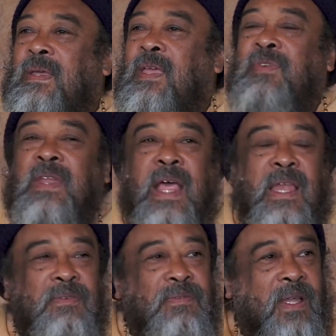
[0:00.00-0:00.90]
If an
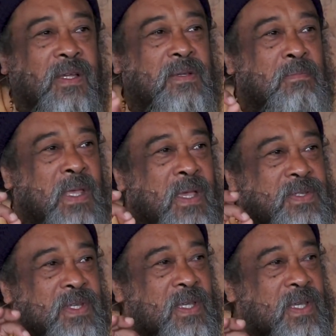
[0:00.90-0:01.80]
elephant, big
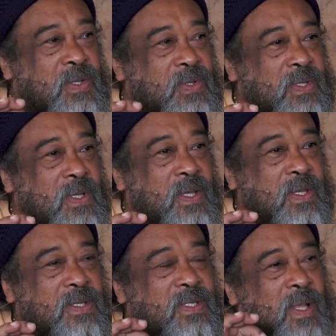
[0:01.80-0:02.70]
as he is,
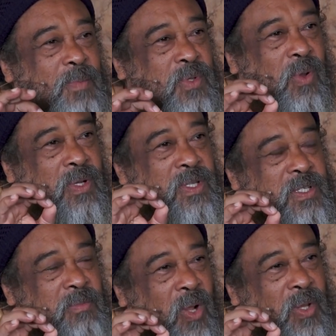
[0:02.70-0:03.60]
steps on a
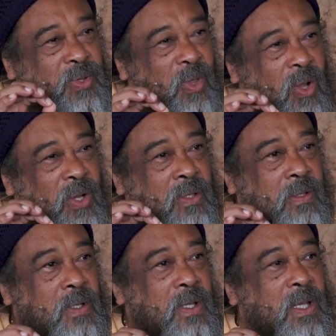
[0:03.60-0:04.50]
small thorn,
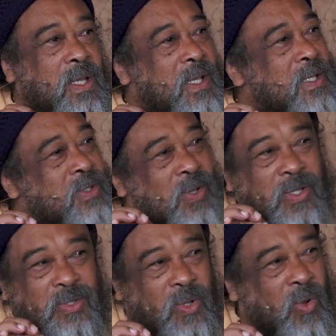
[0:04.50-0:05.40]
he is
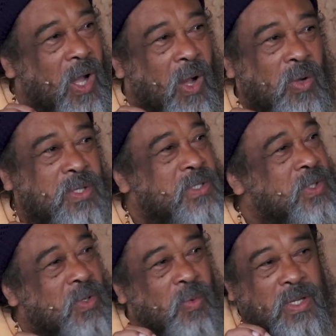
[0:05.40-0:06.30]
going to go out, he's
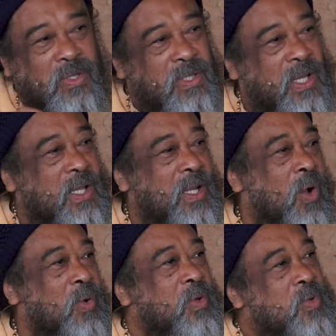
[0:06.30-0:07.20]
going to want to take it
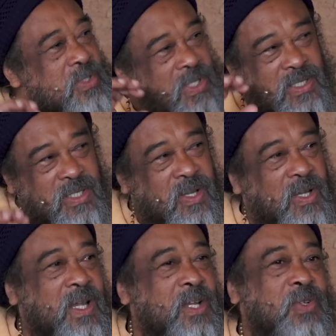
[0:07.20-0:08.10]
out. No, this is not
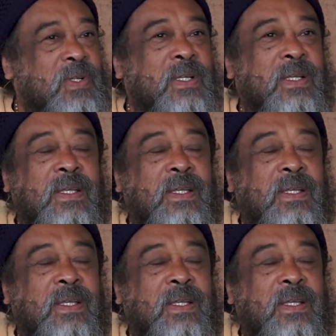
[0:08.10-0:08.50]
natural.